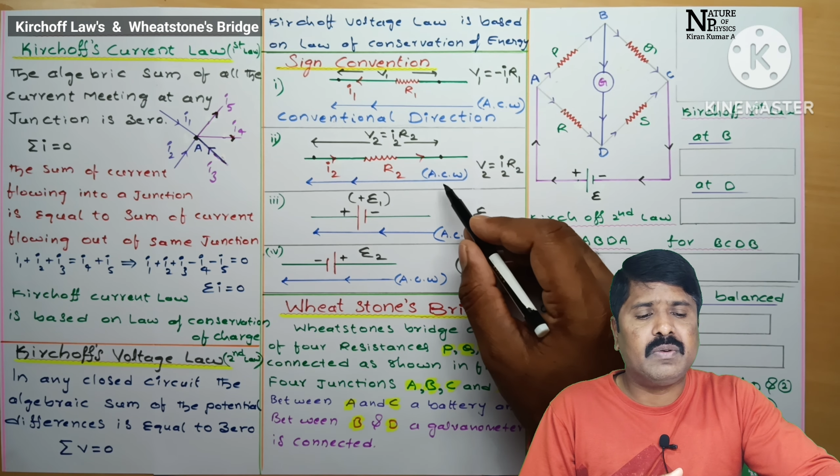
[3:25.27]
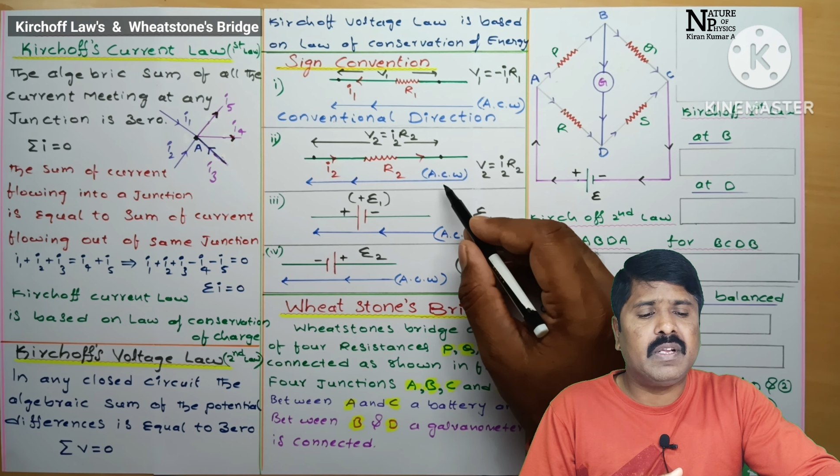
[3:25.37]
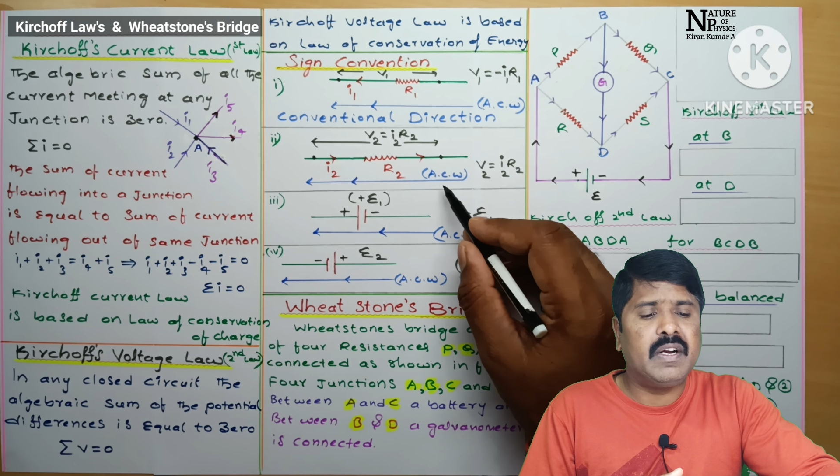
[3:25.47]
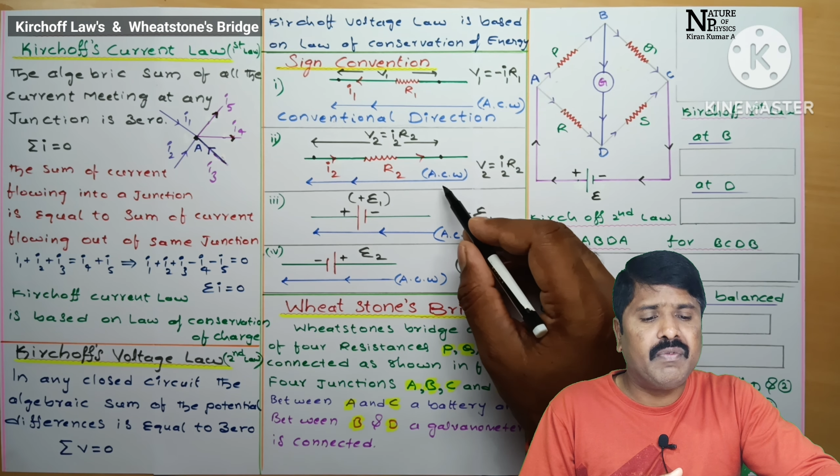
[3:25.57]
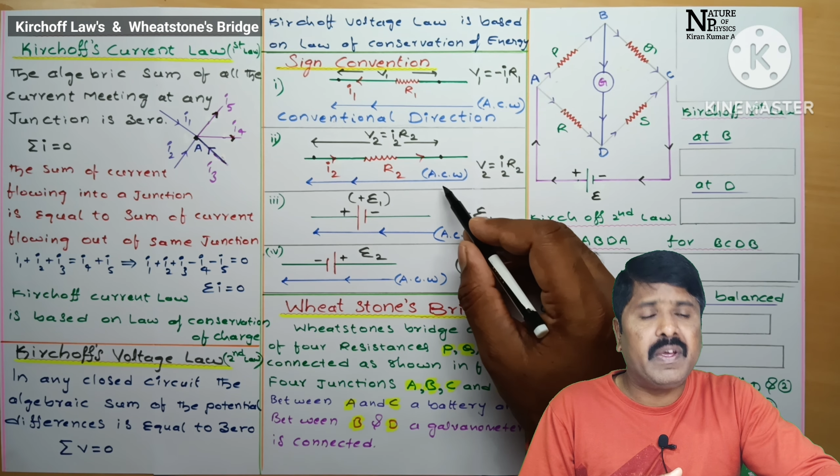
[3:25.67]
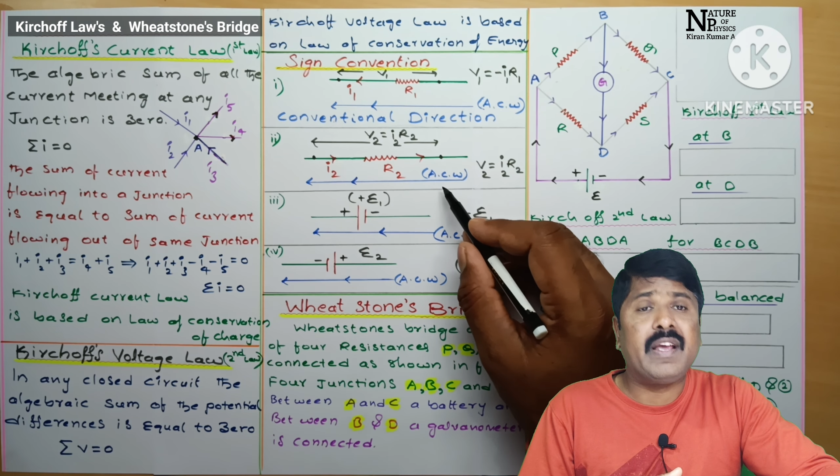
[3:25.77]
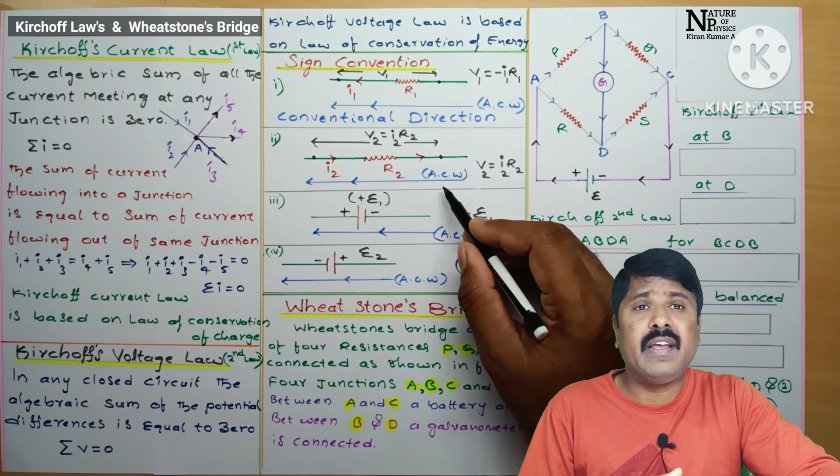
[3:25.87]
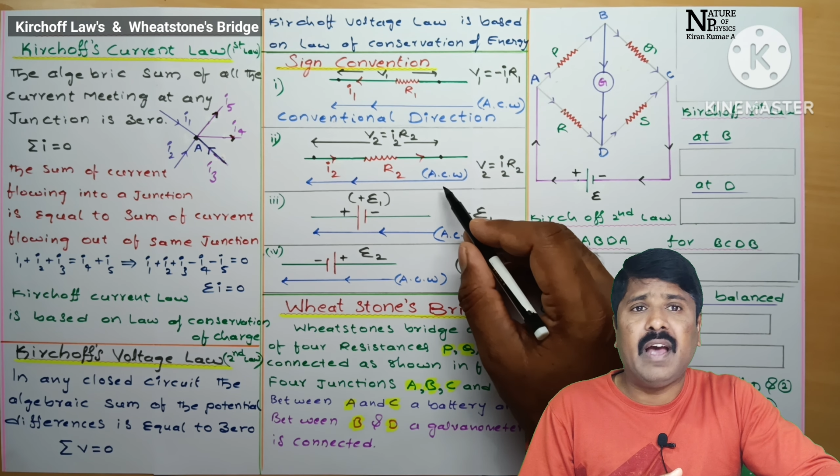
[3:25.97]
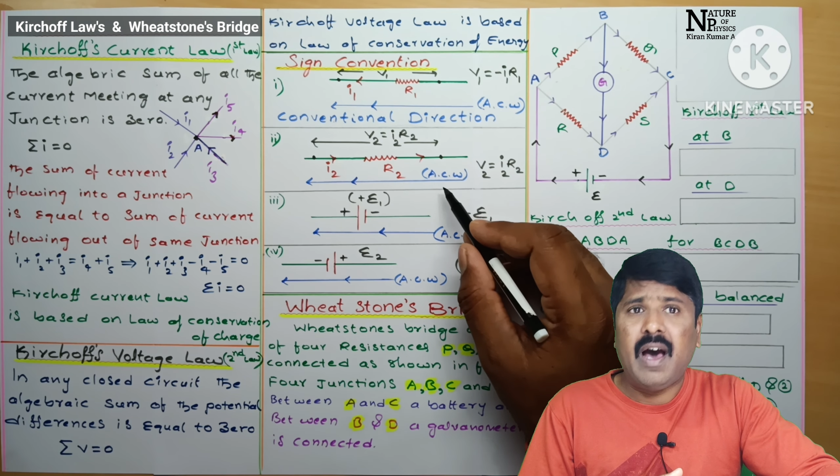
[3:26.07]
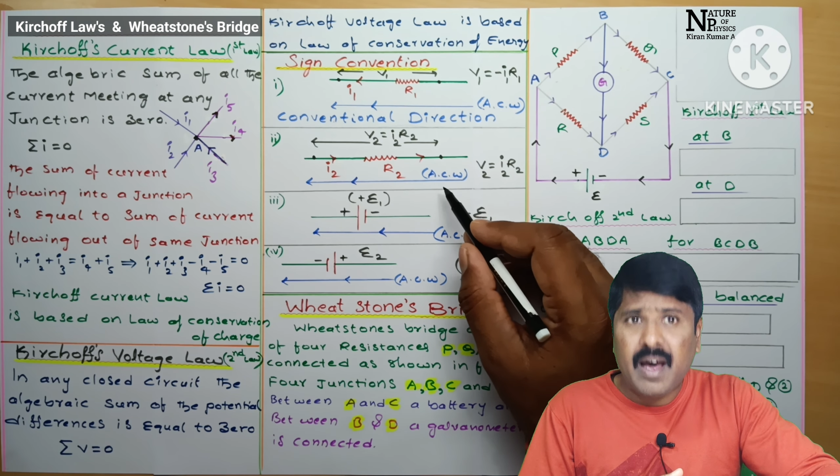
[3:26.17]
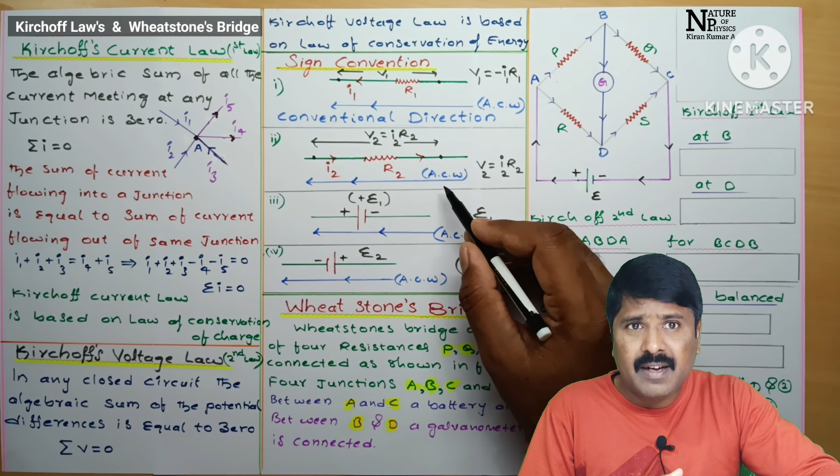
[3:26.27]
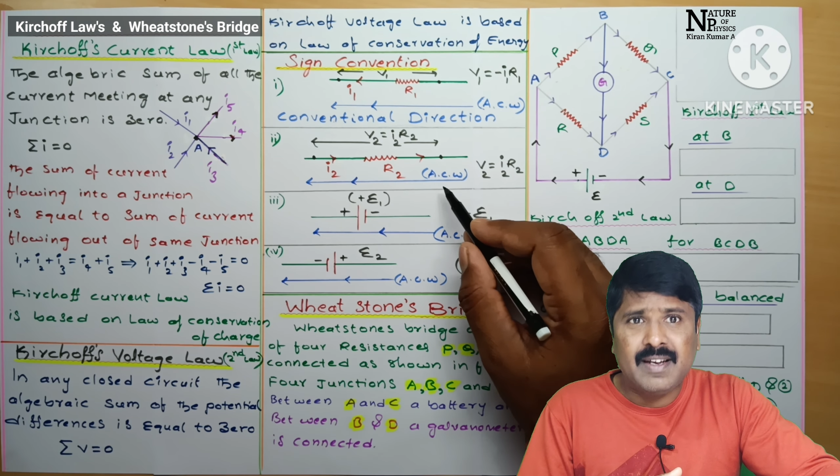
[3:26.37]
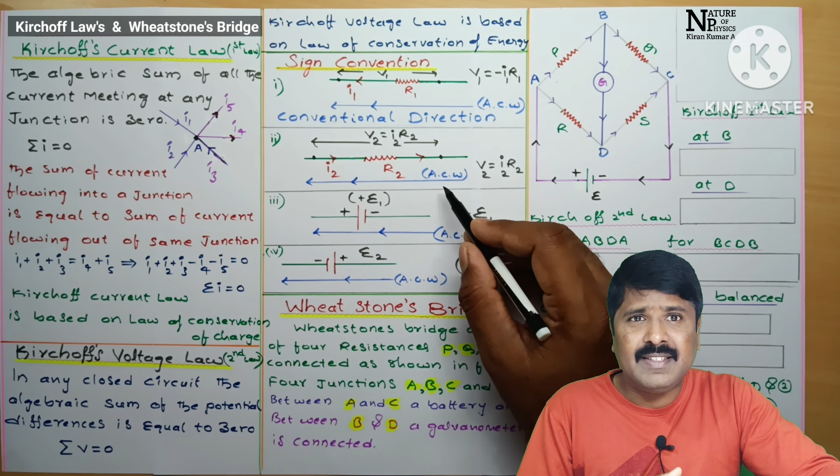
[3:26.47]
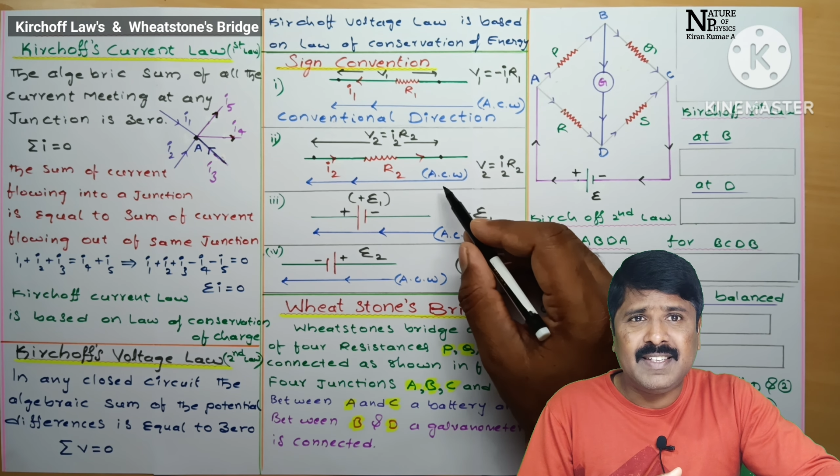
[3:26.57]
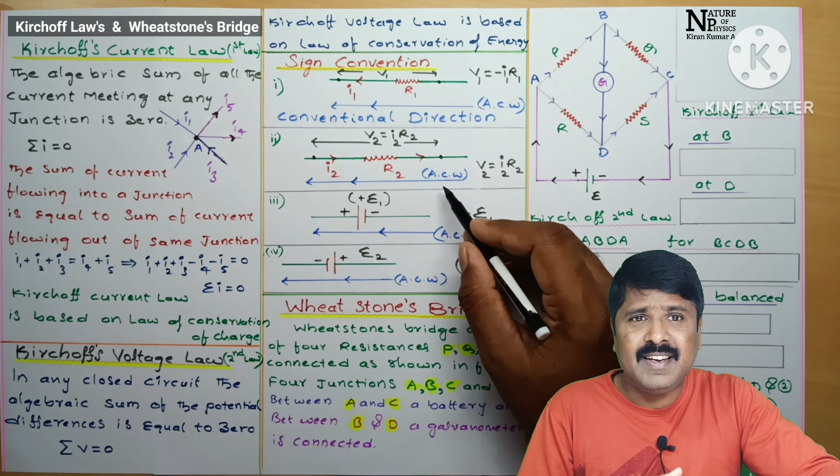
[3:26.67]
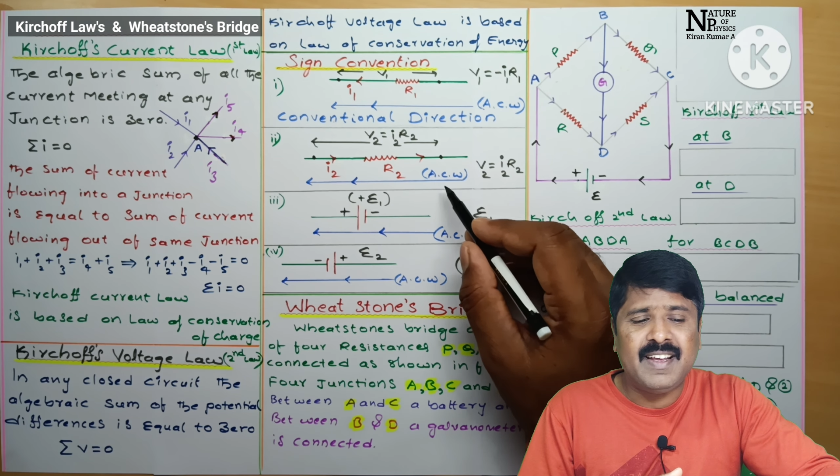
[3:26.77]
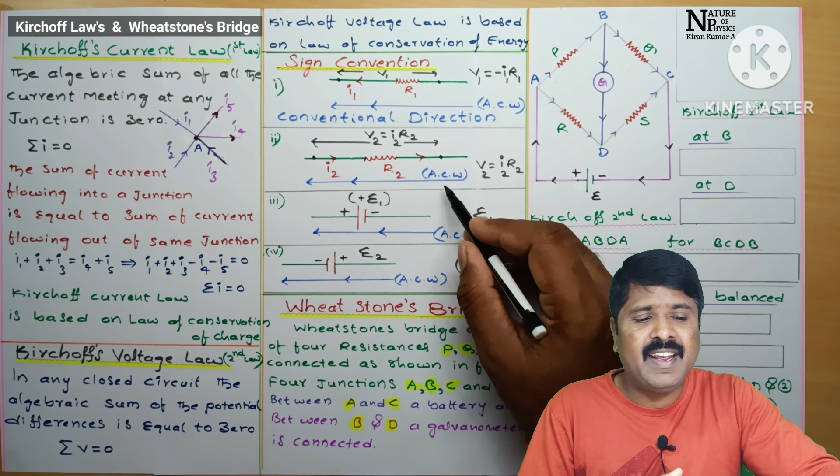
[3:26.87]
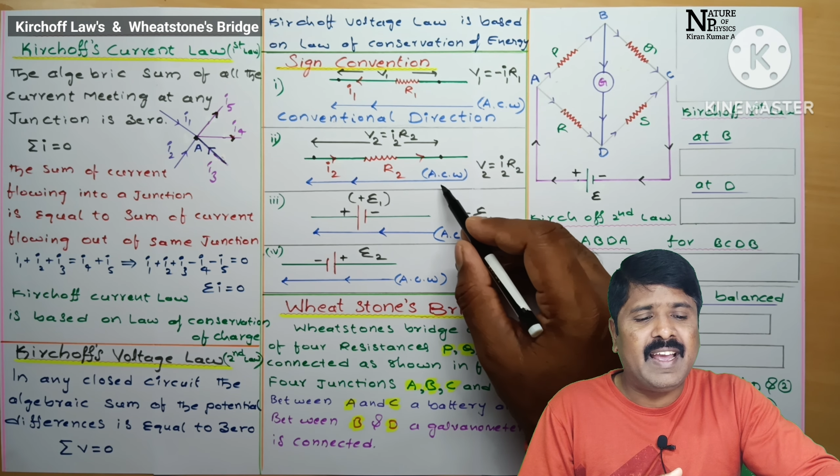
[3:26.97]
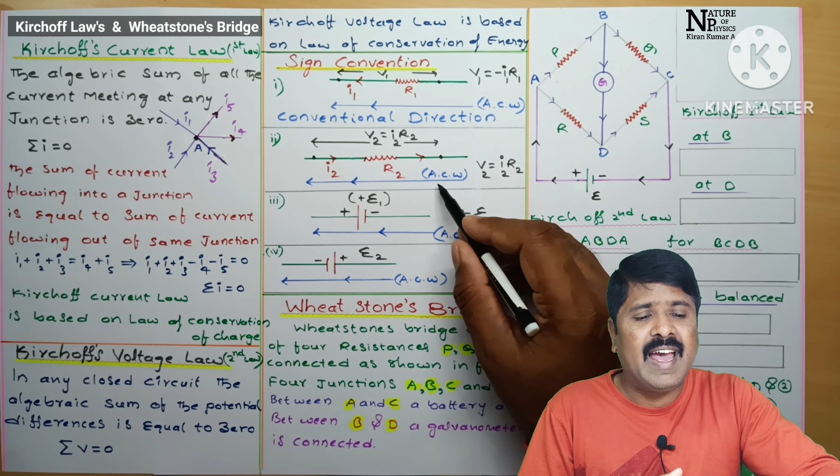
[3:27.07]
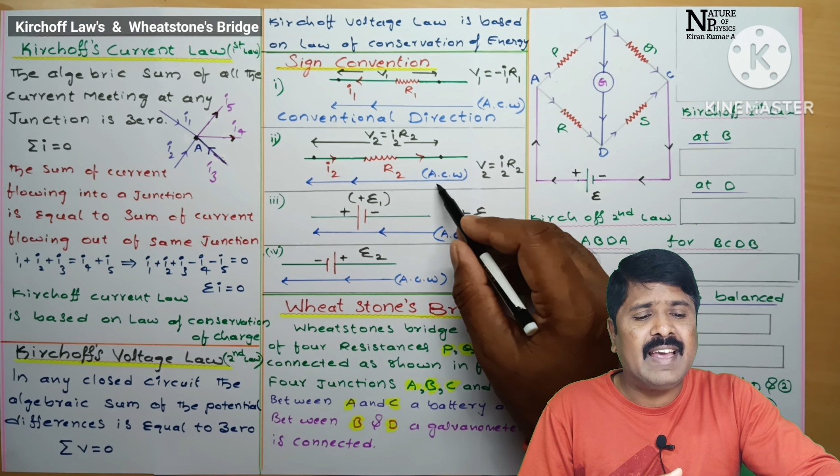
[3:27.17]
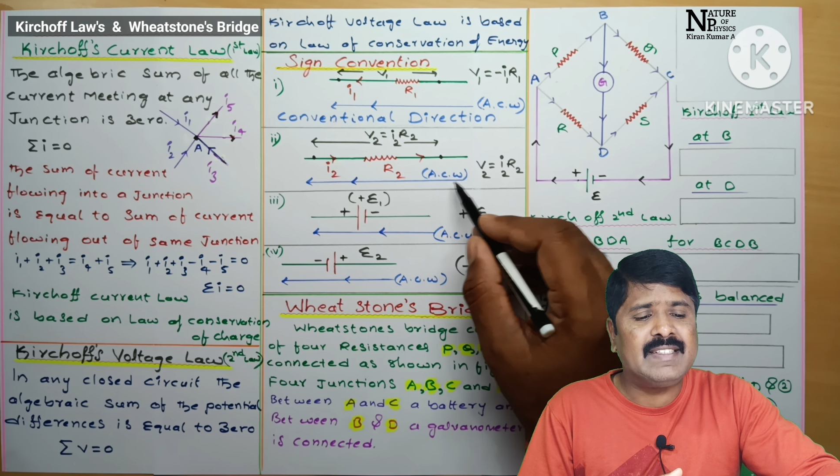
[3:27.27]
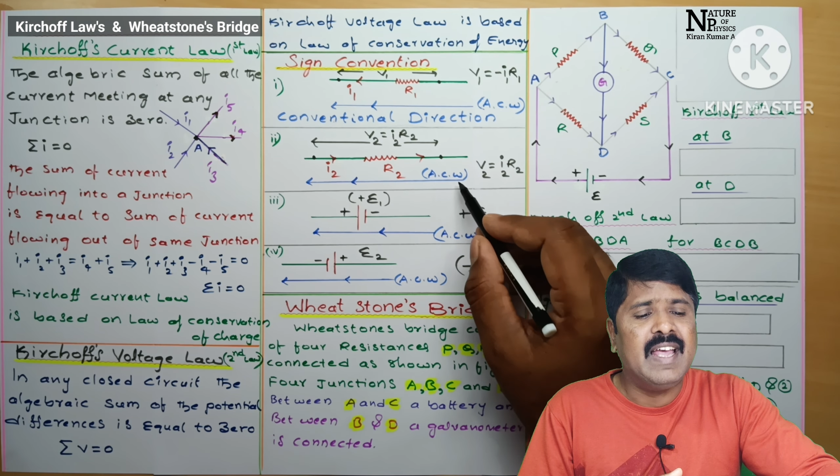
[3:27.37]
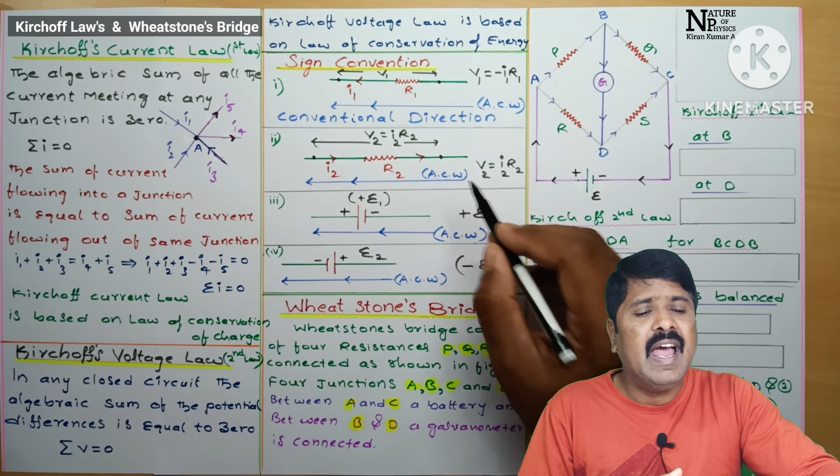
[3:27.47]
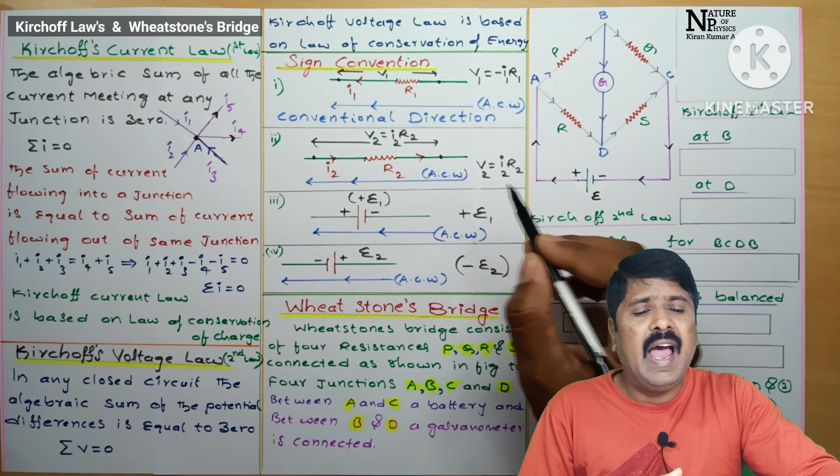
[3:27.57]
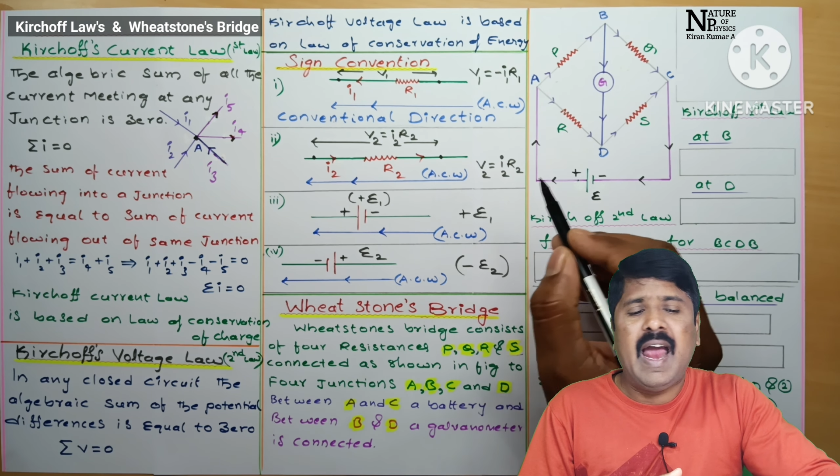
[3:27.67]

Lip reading: so that we are considering as